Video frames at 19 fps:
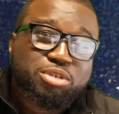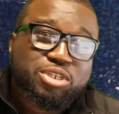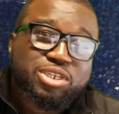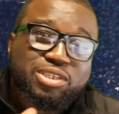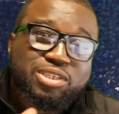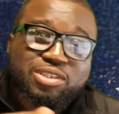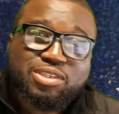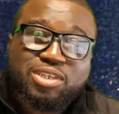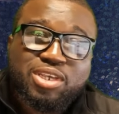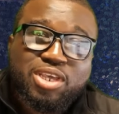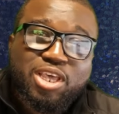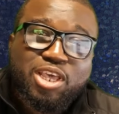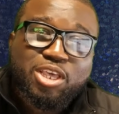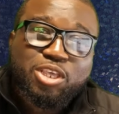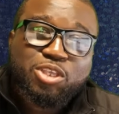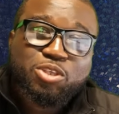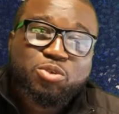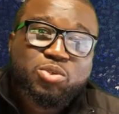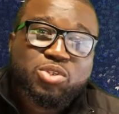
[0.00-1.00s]
please,
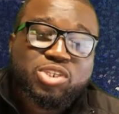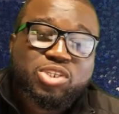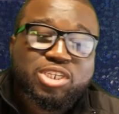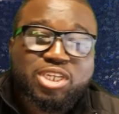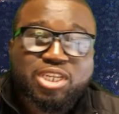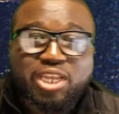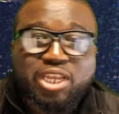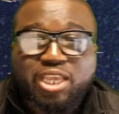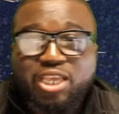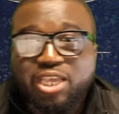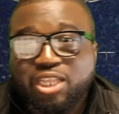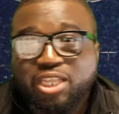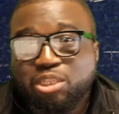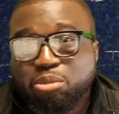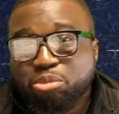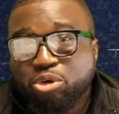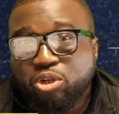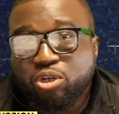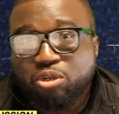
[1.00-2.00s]
you'll see the link at
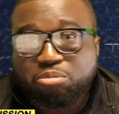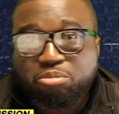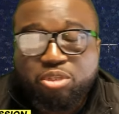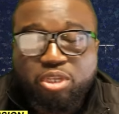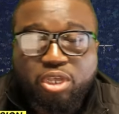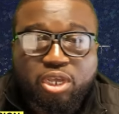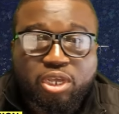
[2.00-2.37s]
the bottom.